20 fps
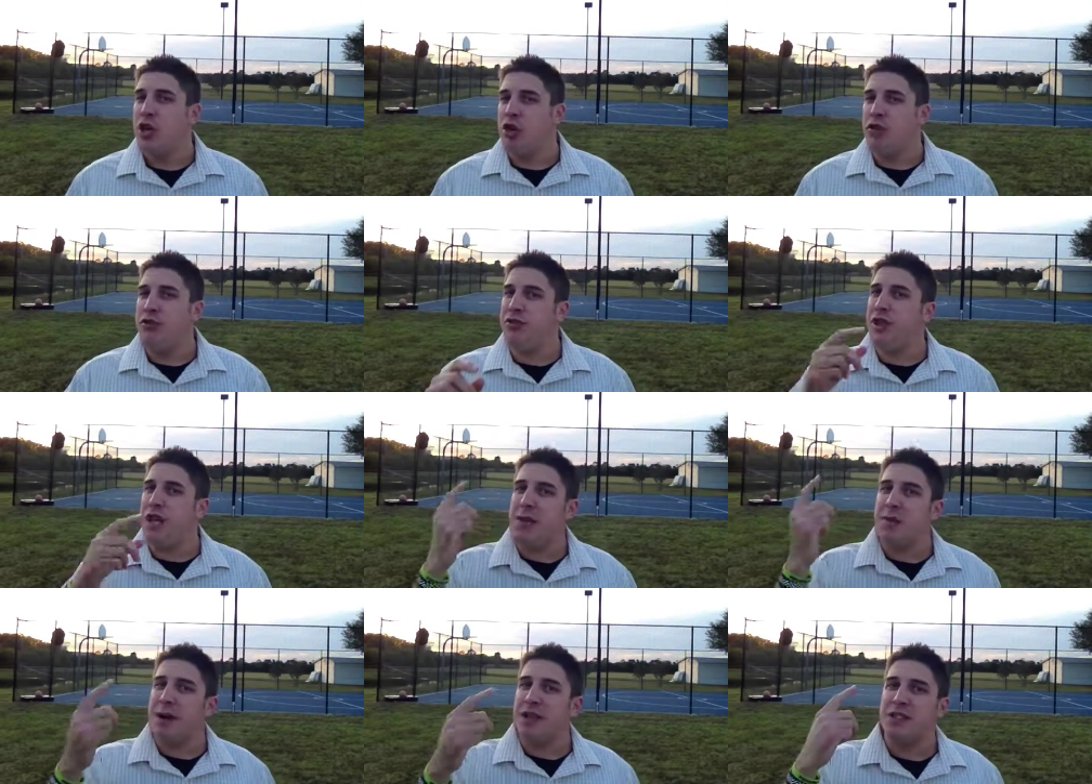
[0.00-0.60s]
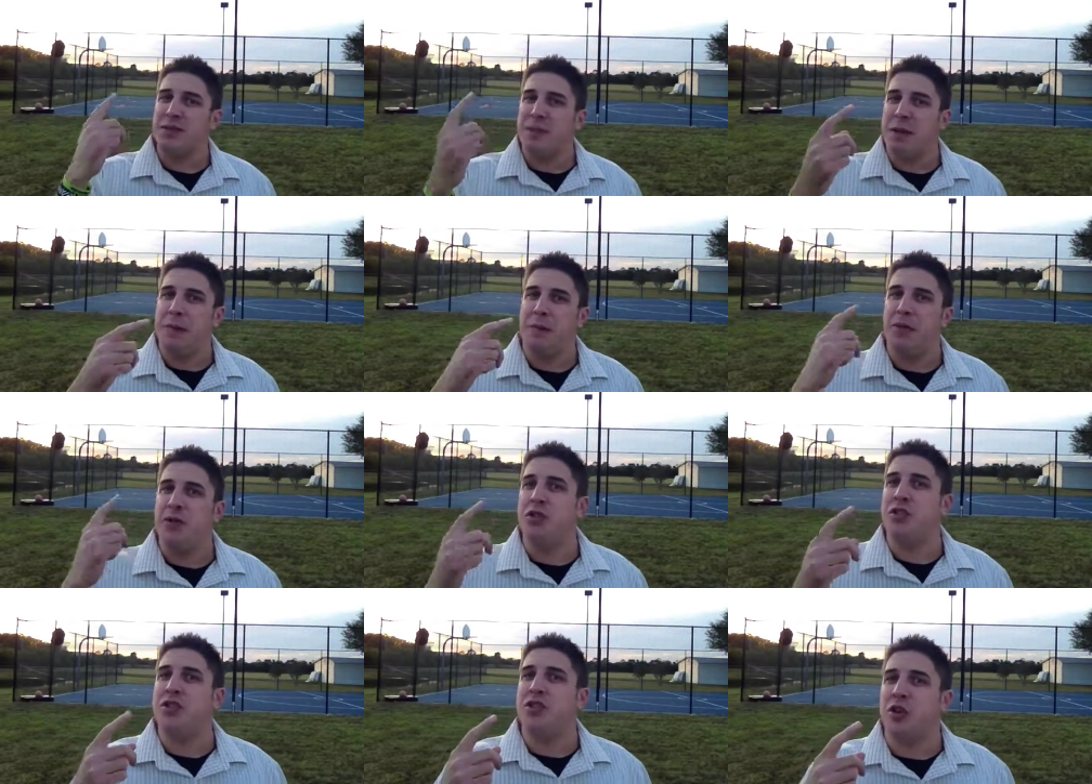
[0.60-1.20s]
You think about some
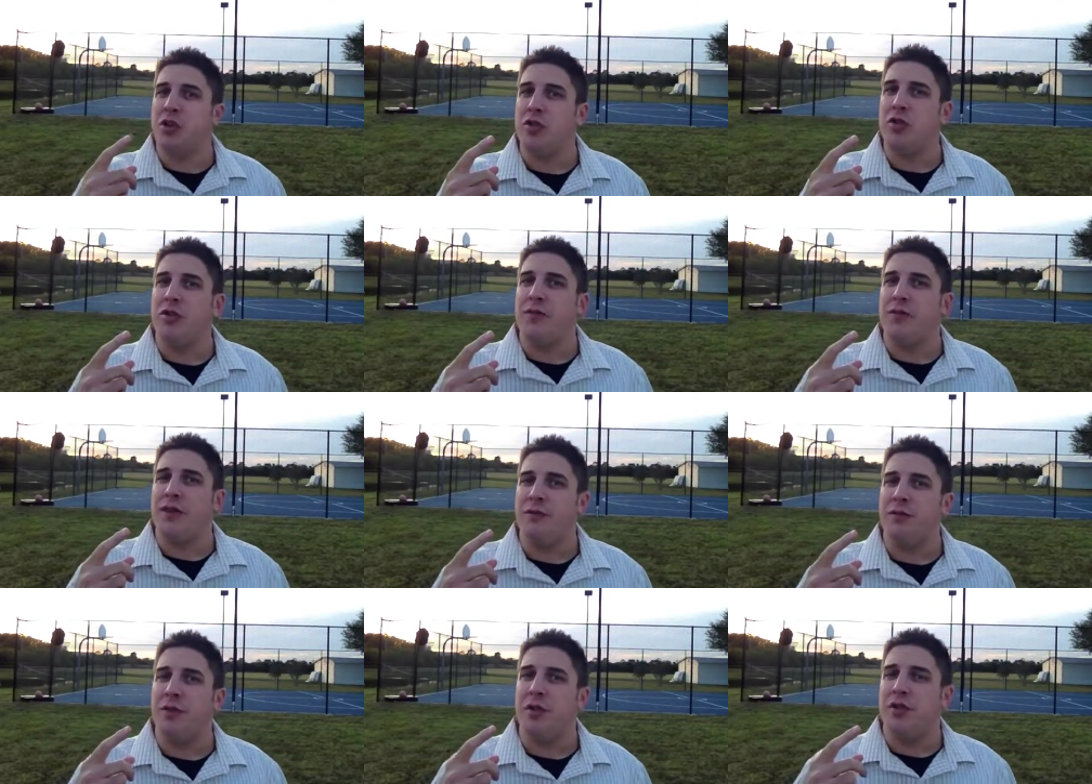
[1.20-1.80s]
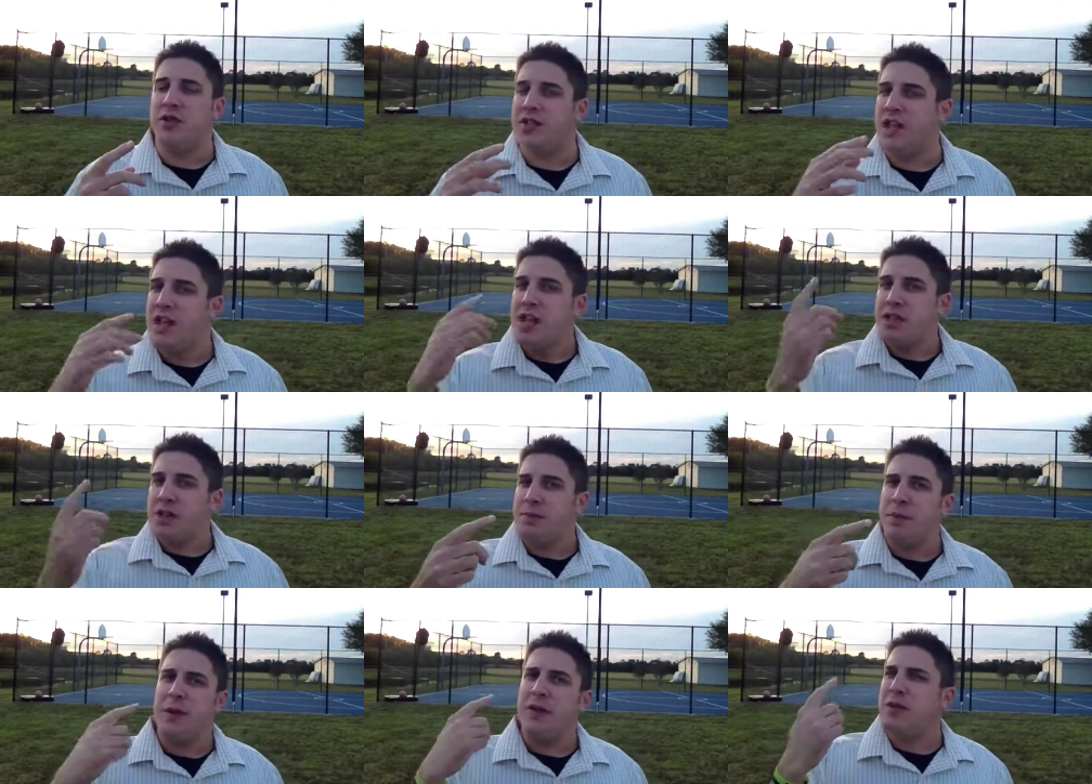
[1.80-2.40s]
people in your circle of influence.
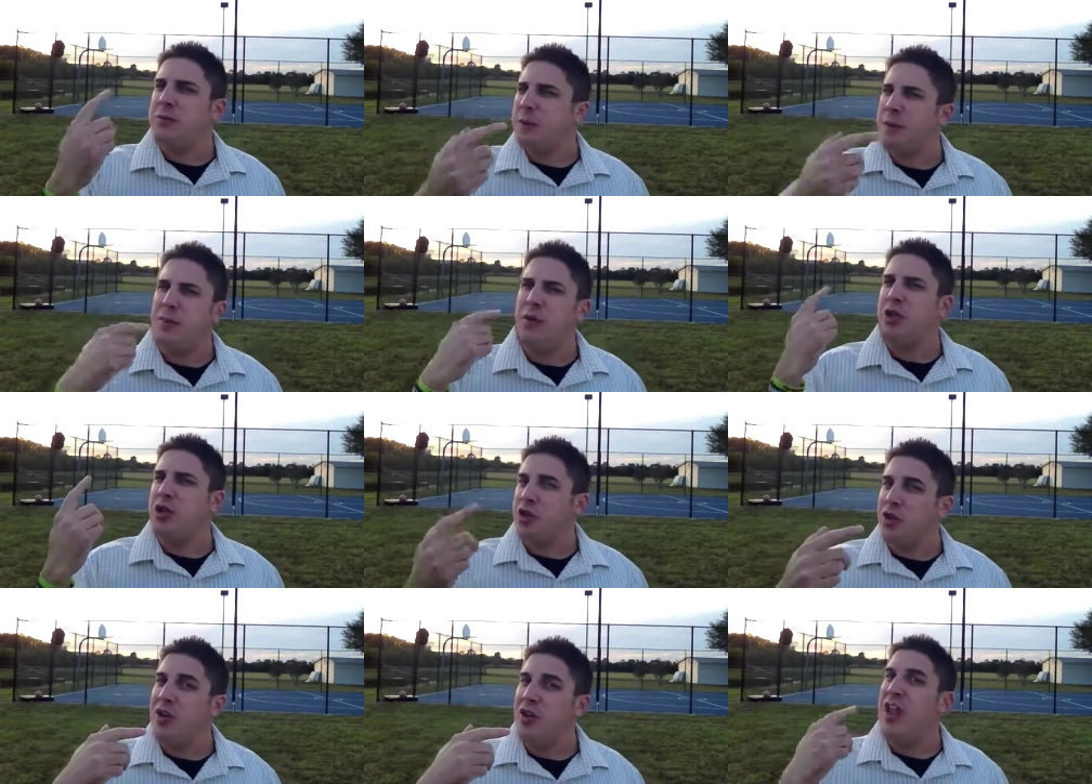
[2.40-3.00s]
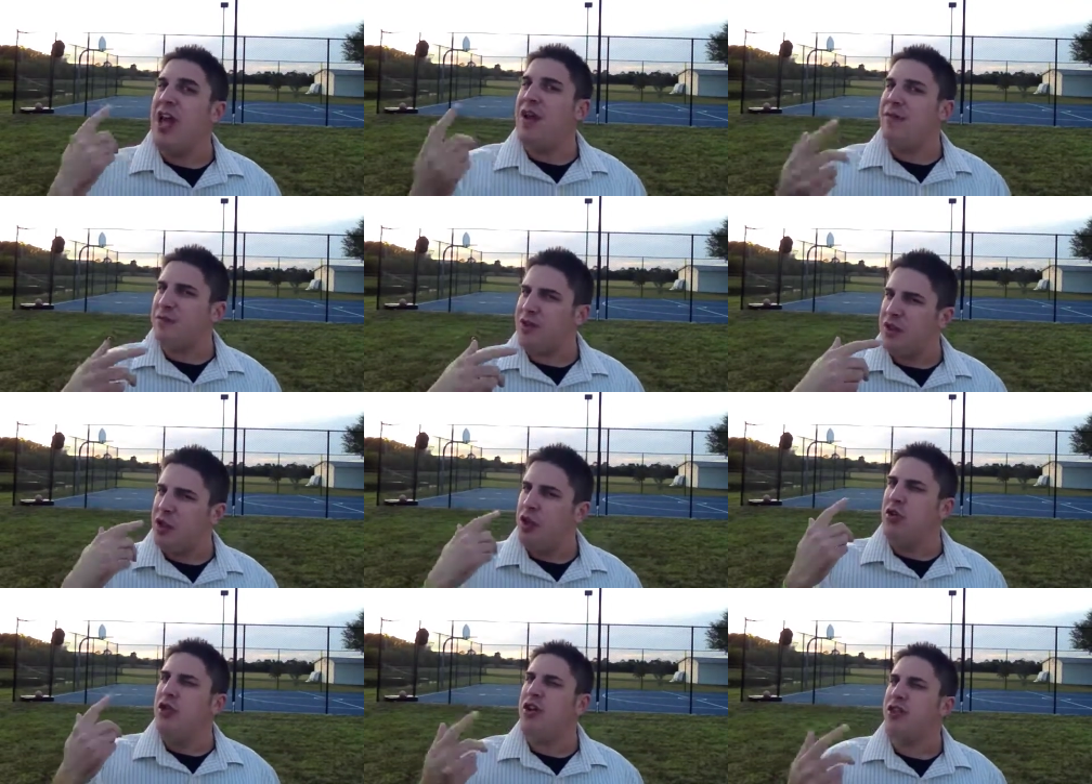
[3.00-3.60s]
There's people in your life
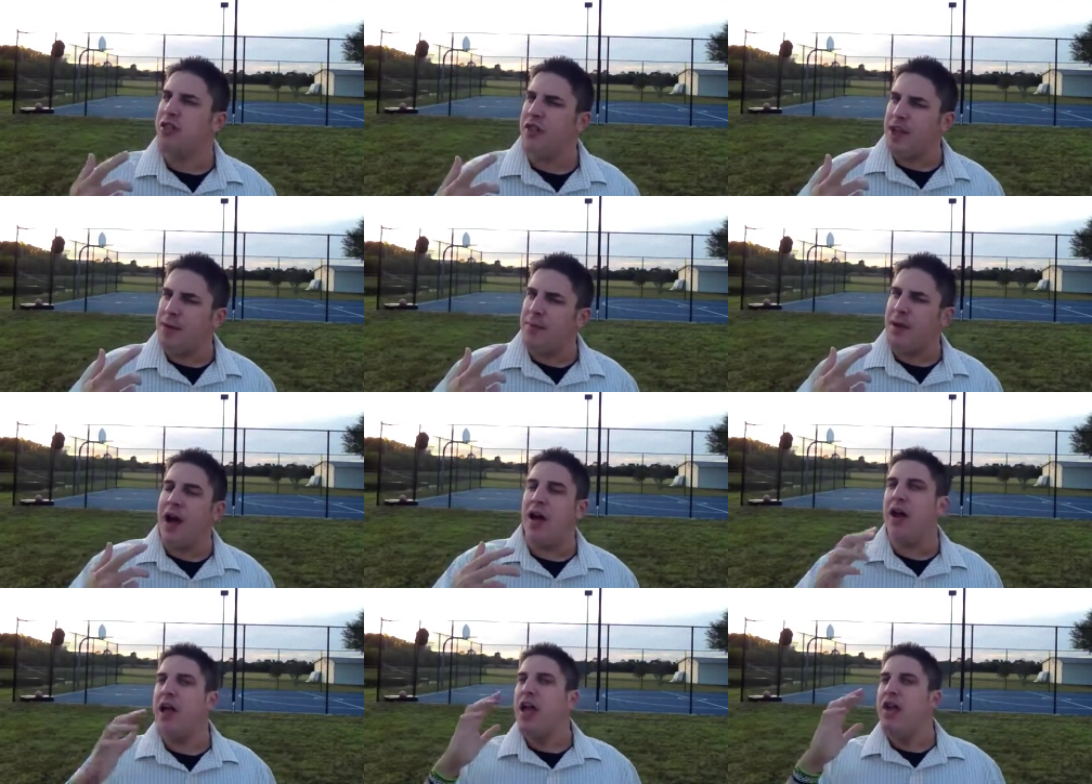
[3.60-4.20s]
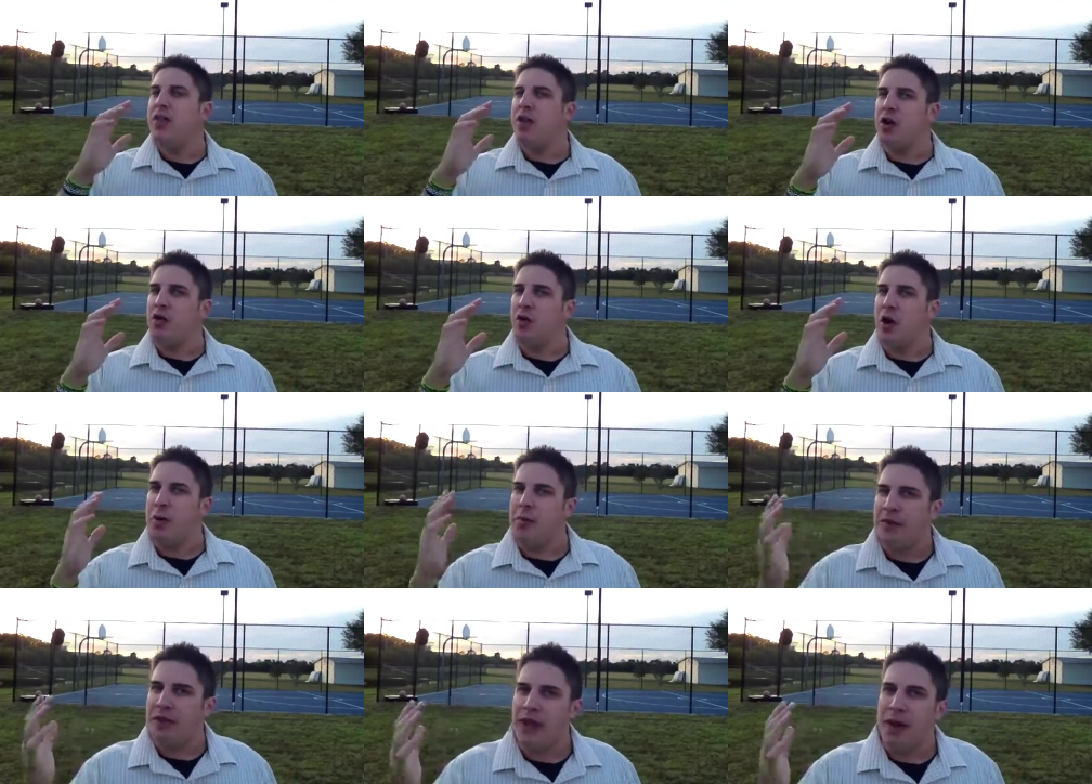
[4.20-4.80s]
that you can think about that
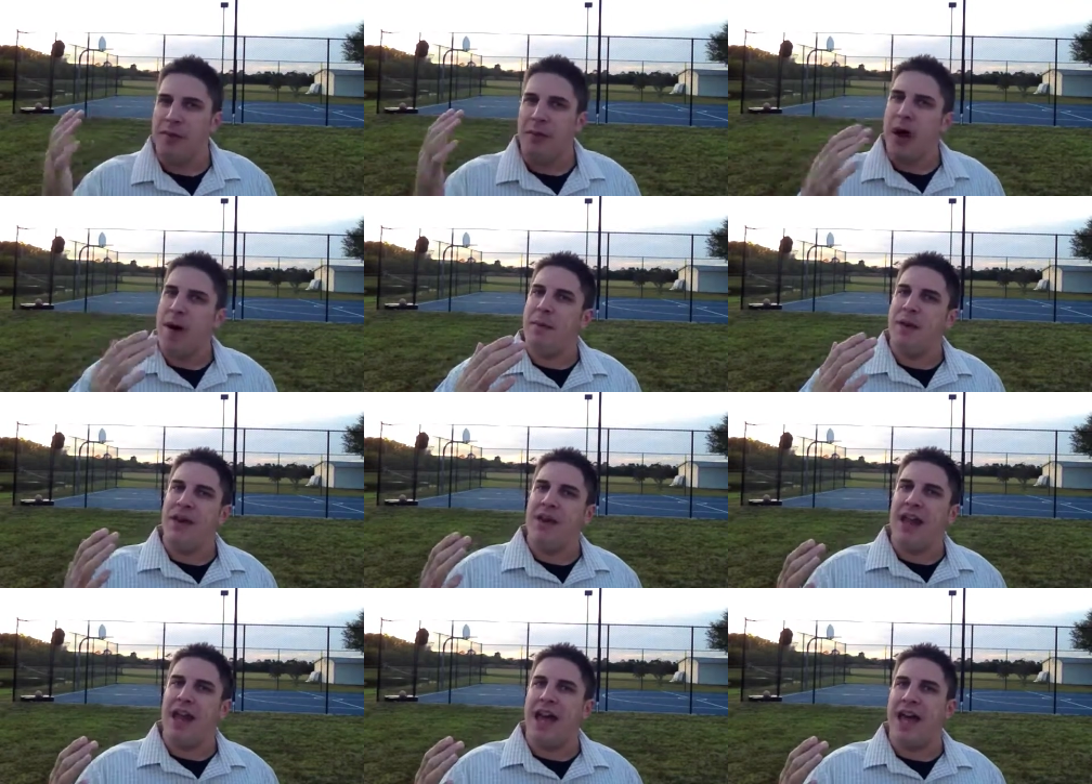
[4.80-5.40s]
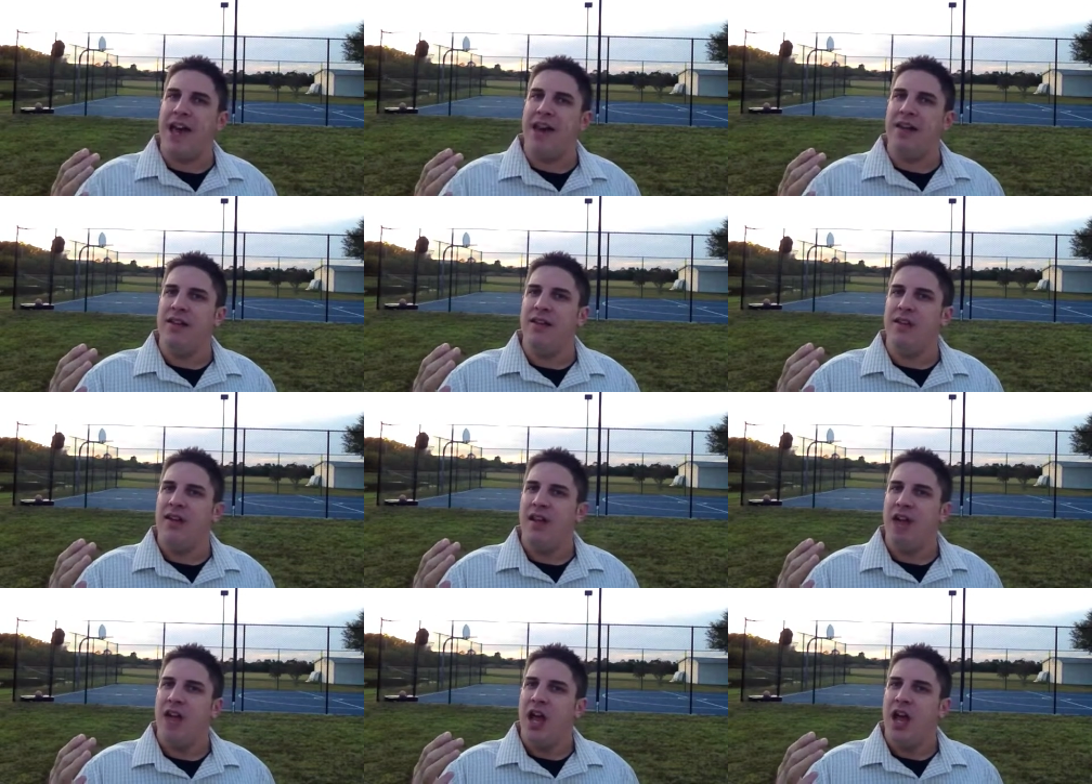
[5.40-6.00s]
grew up without a mom and a dad
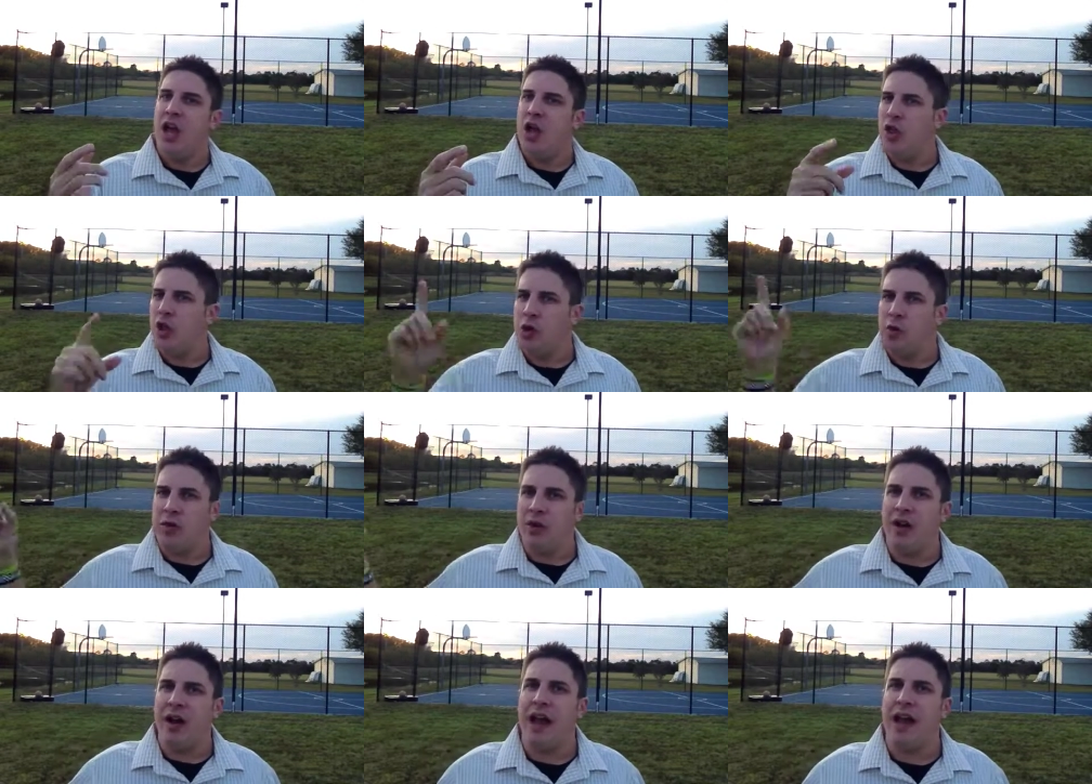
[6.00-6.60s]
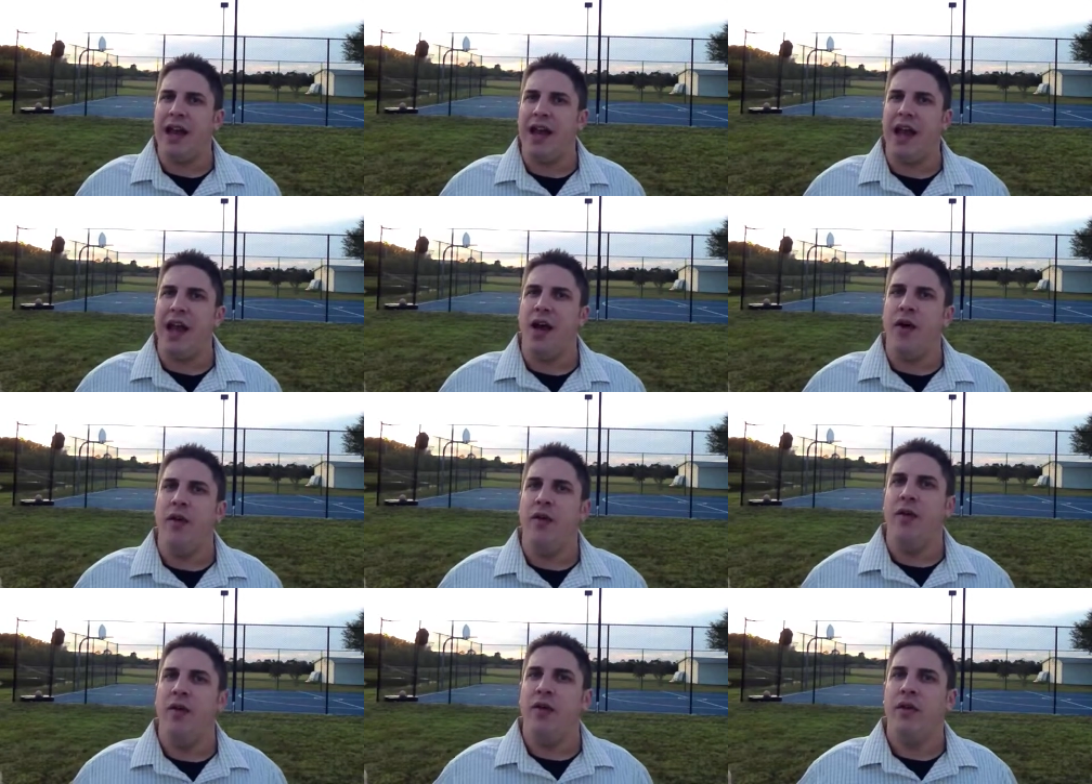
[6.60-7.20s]
Look where they're at now.